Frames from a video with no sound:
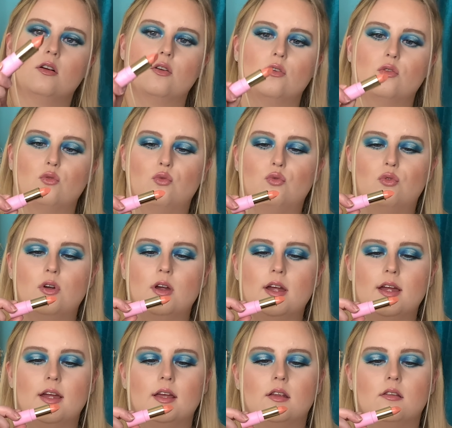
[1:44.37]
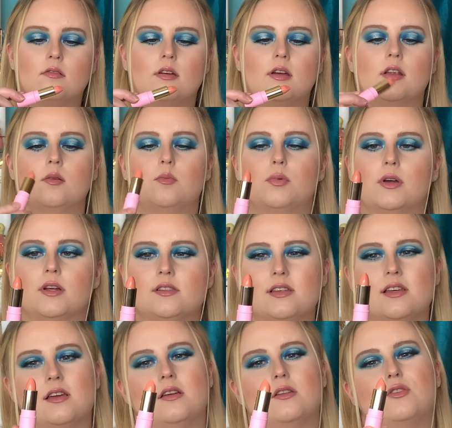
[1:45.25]
Really
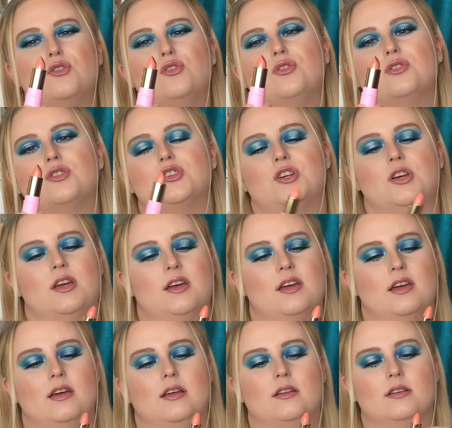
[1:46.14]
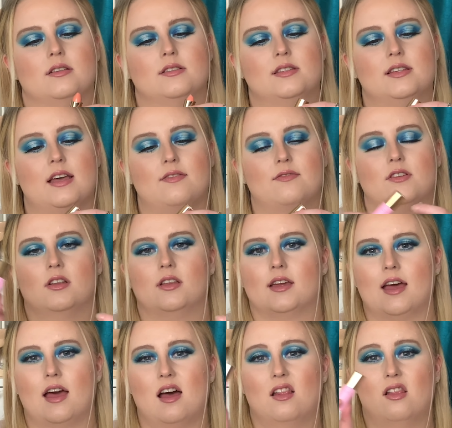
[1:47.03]
pretty nude shade. Definitely
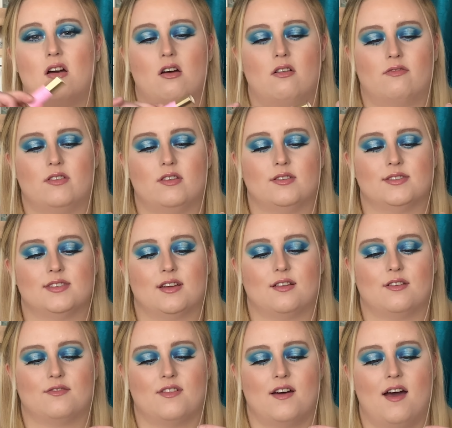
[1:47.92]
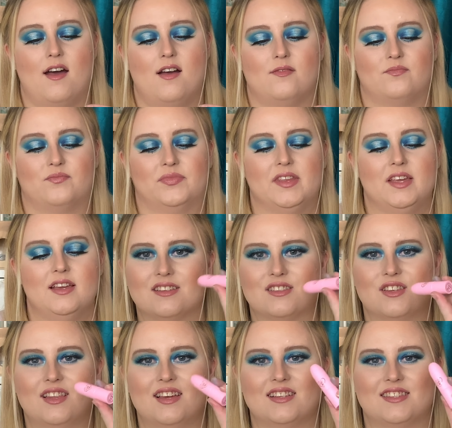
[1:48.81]
get a lot of use out of that.
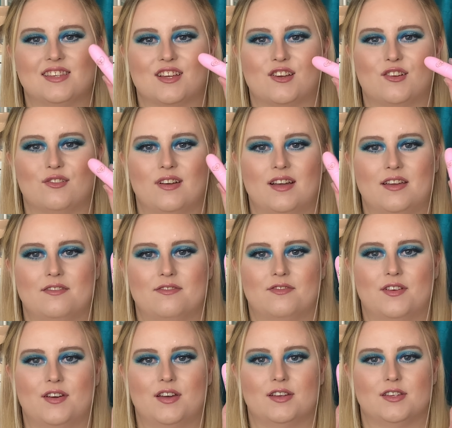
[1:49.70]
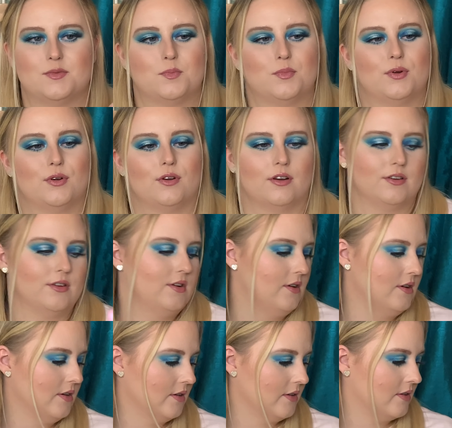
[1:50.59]
So that's a great first
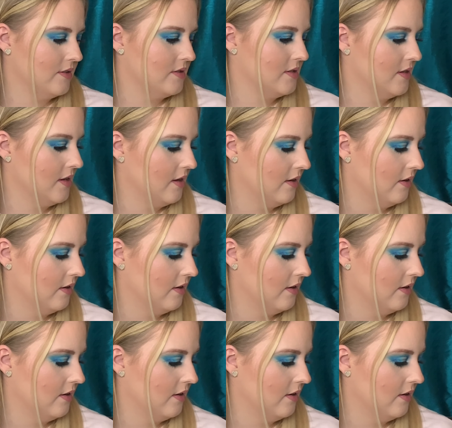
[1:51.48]
product.